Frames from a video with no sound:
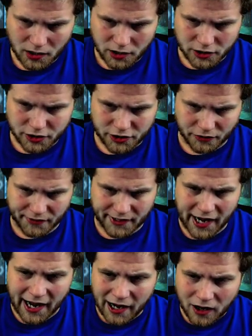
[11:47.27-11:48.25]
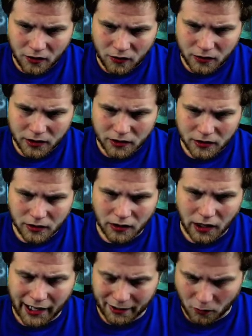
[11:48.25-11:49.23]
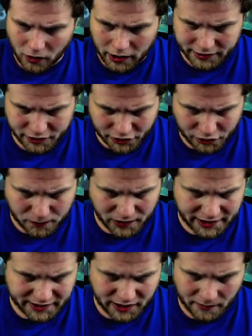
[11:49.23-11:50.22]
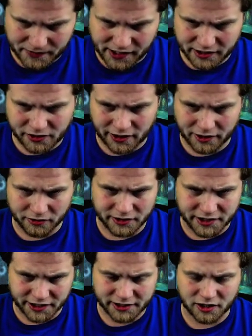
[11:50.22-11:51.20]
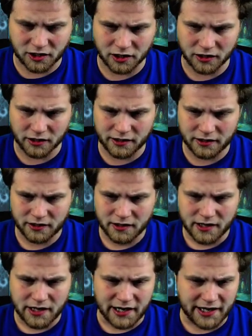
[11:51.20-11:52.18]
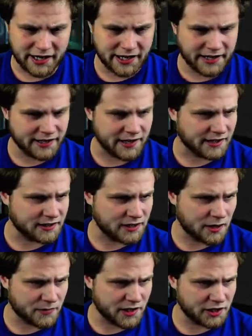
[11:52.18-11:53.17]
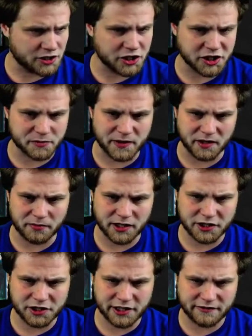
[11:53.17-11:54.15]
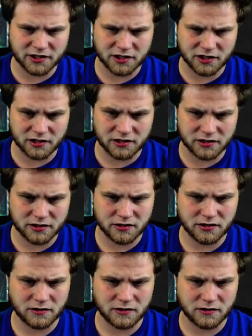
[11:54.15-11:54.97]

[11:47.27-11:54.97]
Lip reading: So now I want to play something so I don't discard. And that something should just be a Bloodchief's Thirst.